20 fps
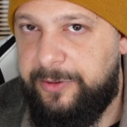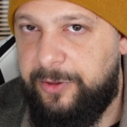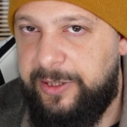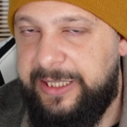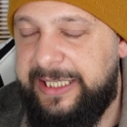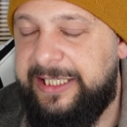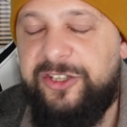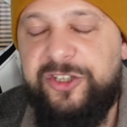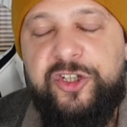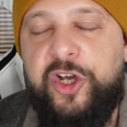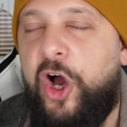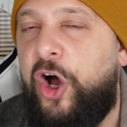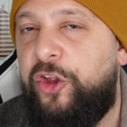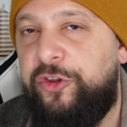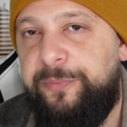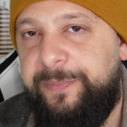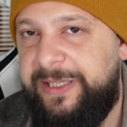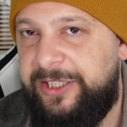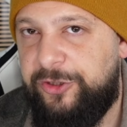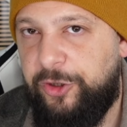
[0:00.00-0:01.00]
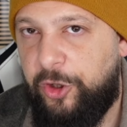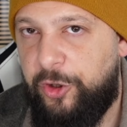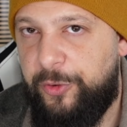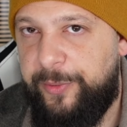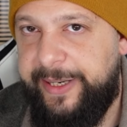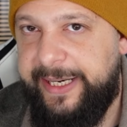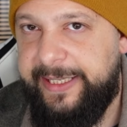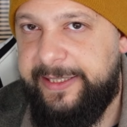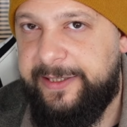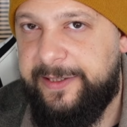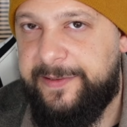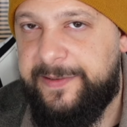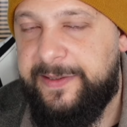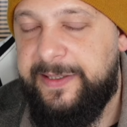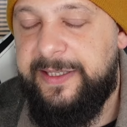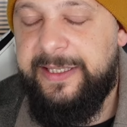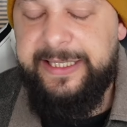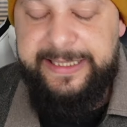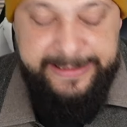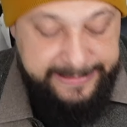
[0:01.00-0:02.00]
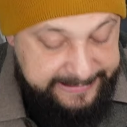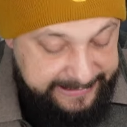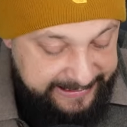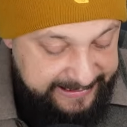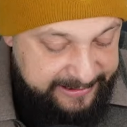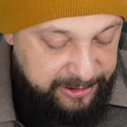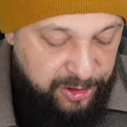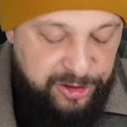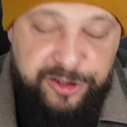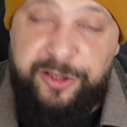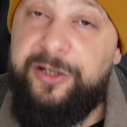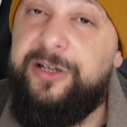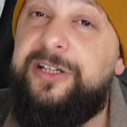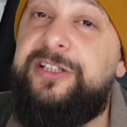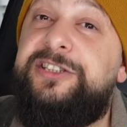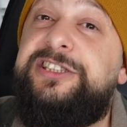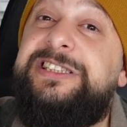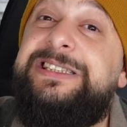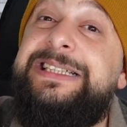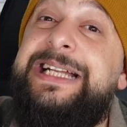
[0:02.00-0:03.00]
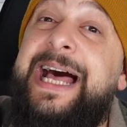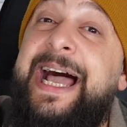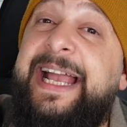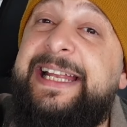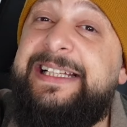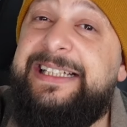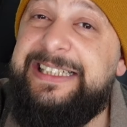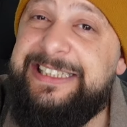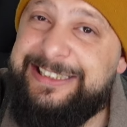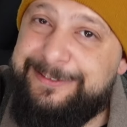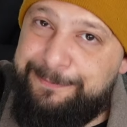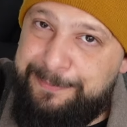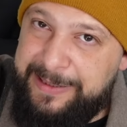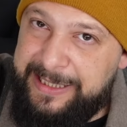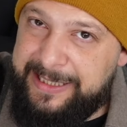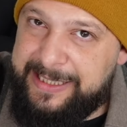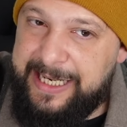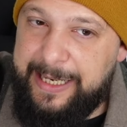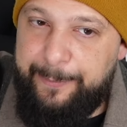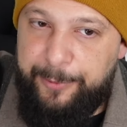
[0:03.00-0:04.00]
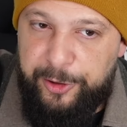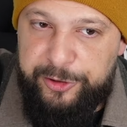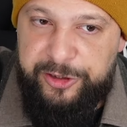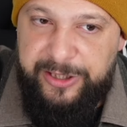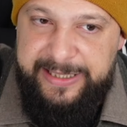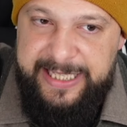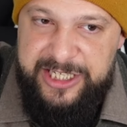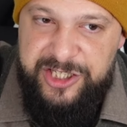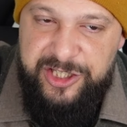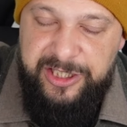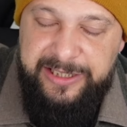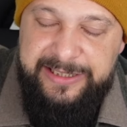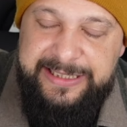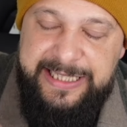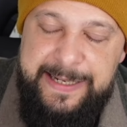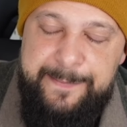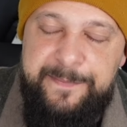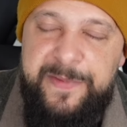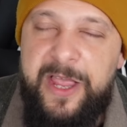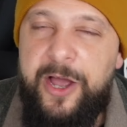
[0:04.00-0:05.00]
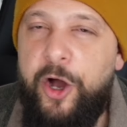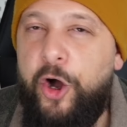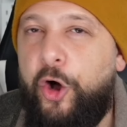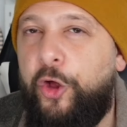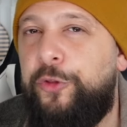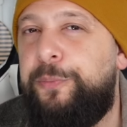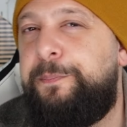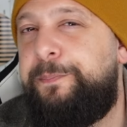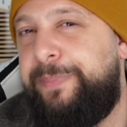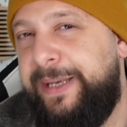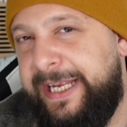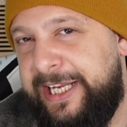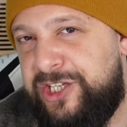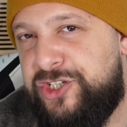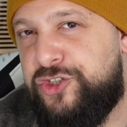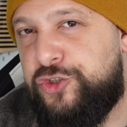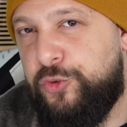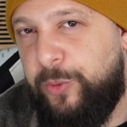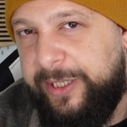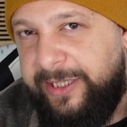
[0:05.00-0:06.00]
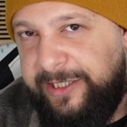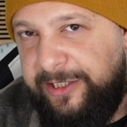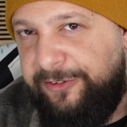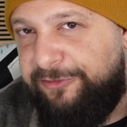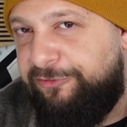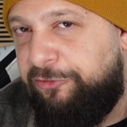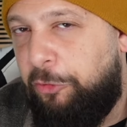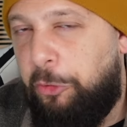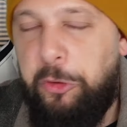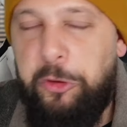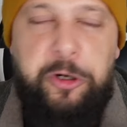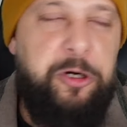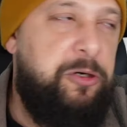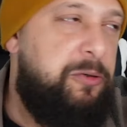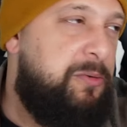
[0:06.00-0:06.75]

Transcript: it can't be tolerated. In Italy, they are slightly speaking about the national team on page 24.